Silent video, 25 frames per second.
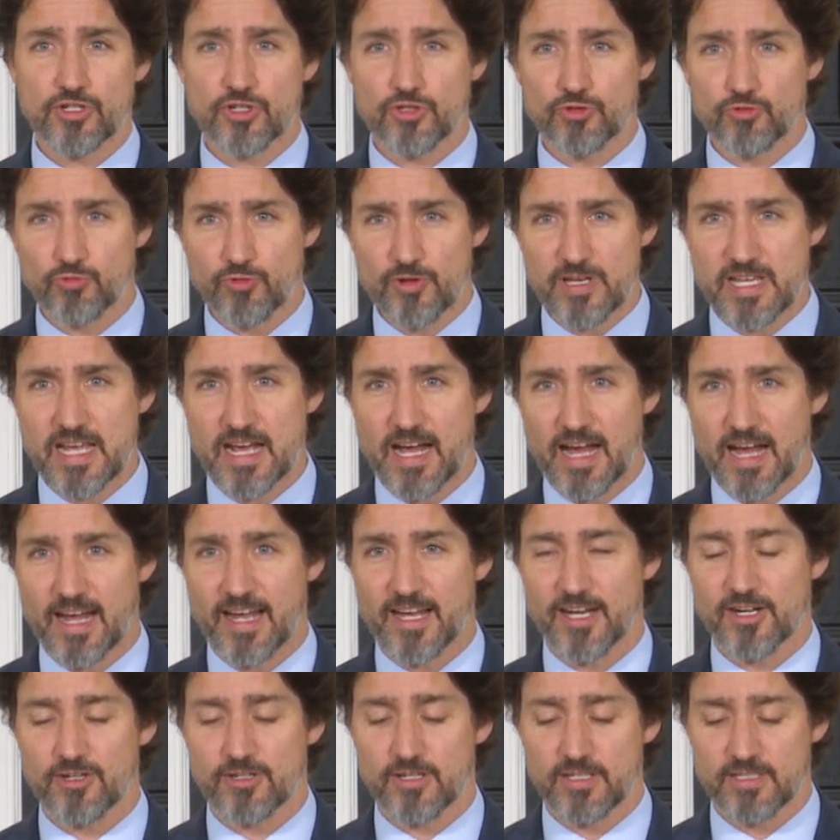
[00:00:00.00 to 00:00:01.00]
to
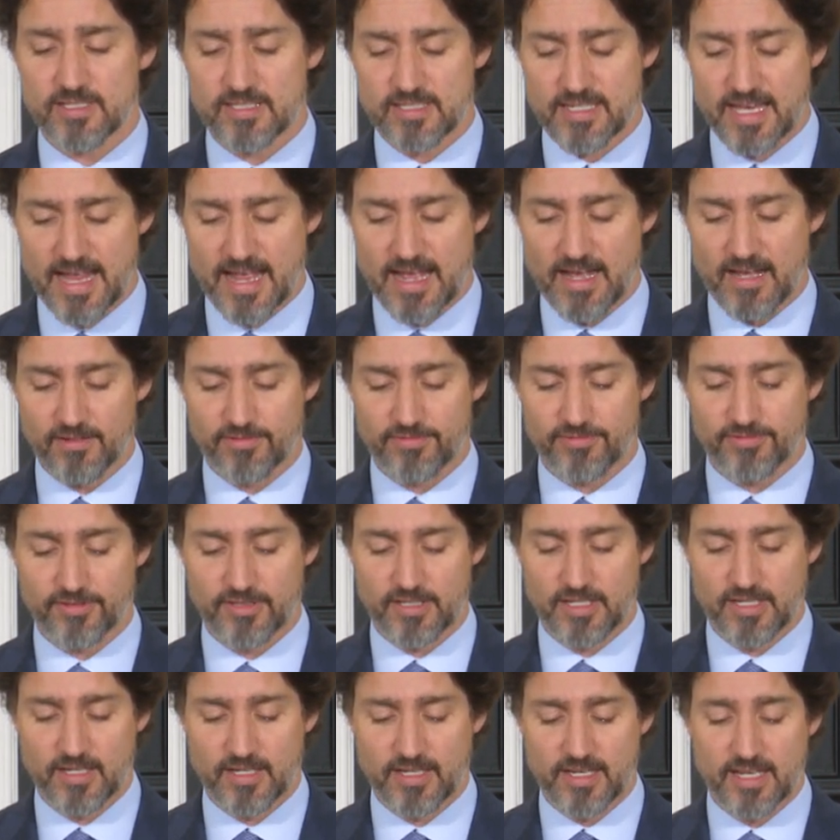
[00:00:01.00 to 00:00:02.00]
rehire staff
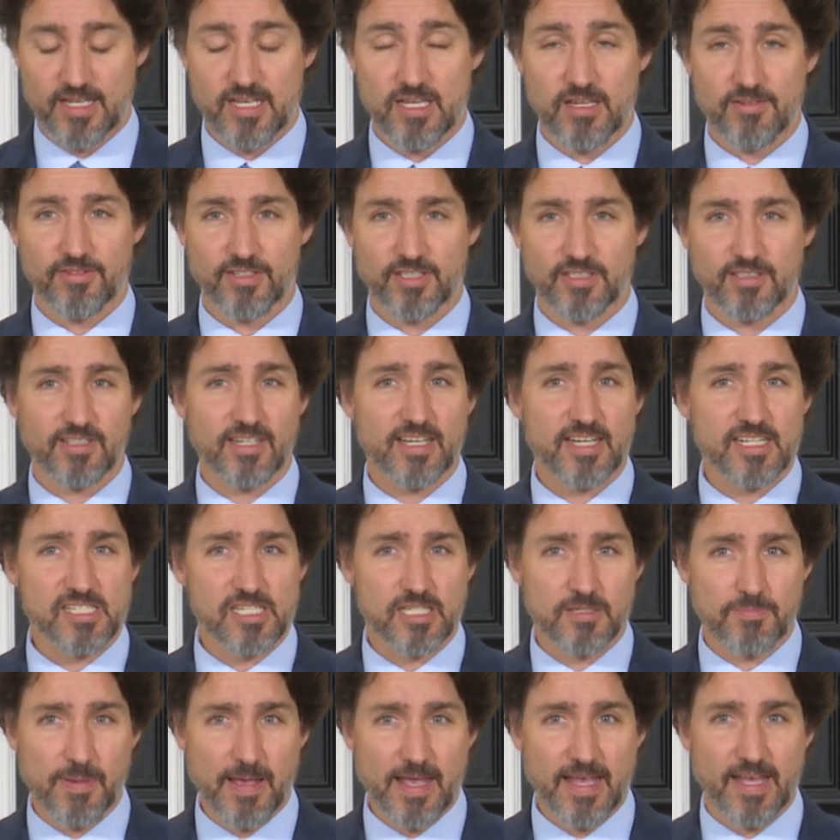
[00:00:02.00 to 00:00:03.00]
and even
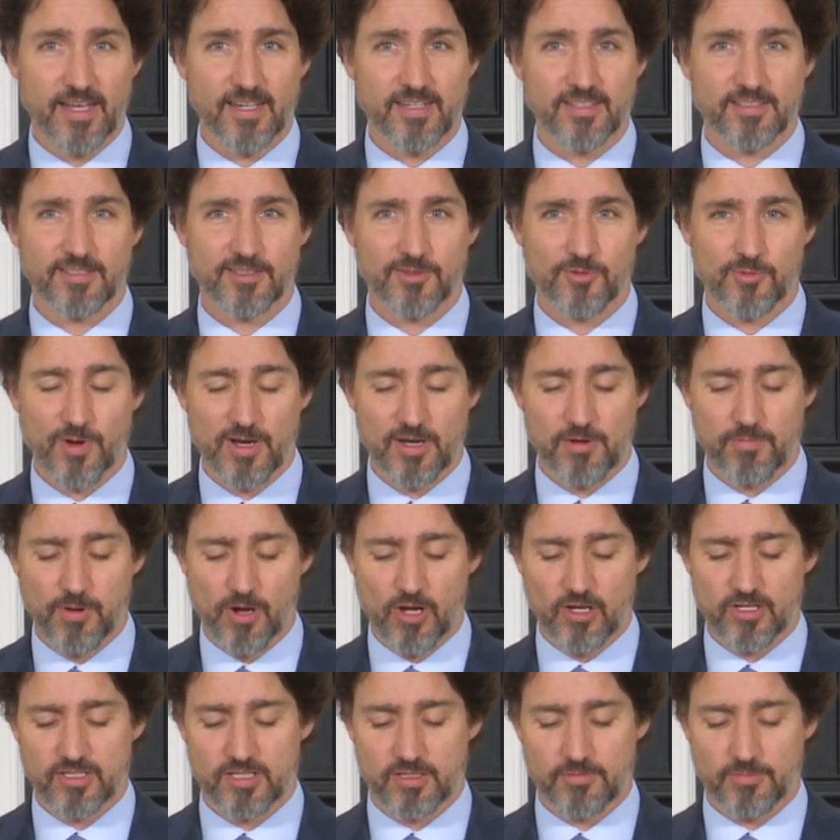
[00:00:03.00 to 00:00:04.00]
expand where
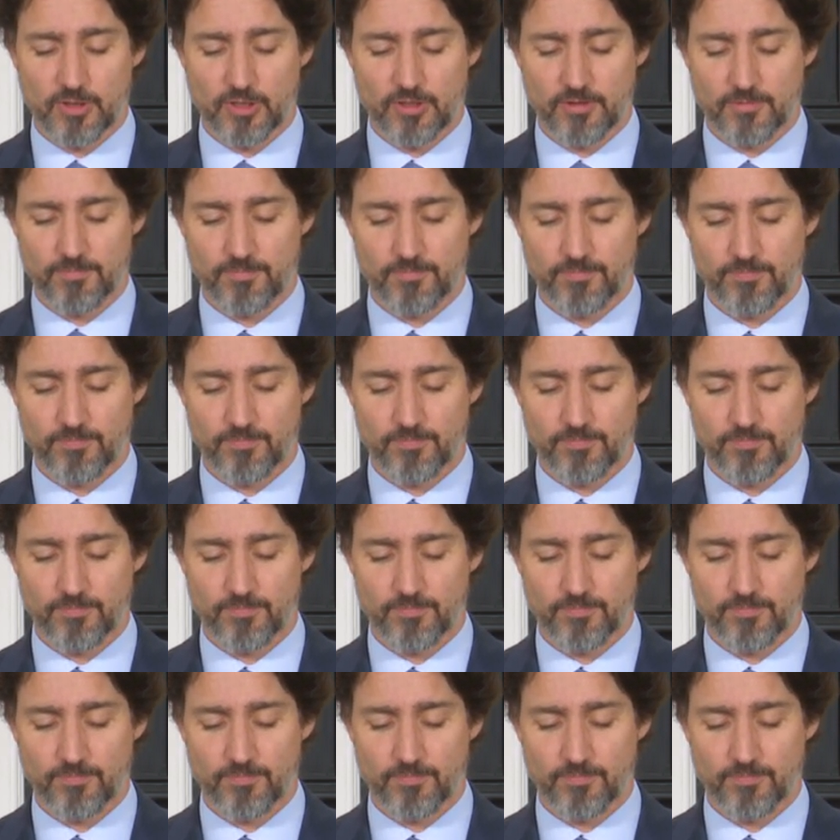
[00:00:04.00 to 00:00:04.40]
possible.